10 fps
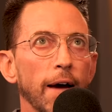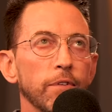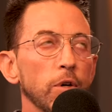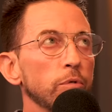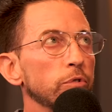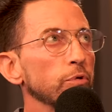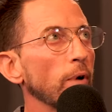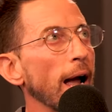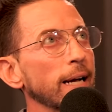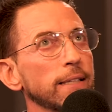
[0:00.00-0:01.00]
have you
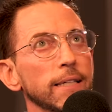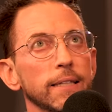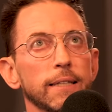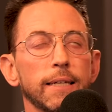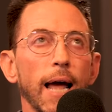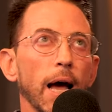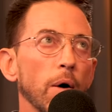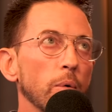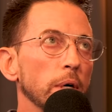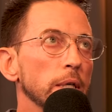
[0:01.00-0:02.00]
tracked it
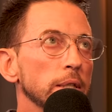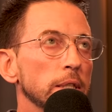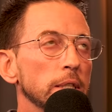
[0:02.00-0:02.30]
down?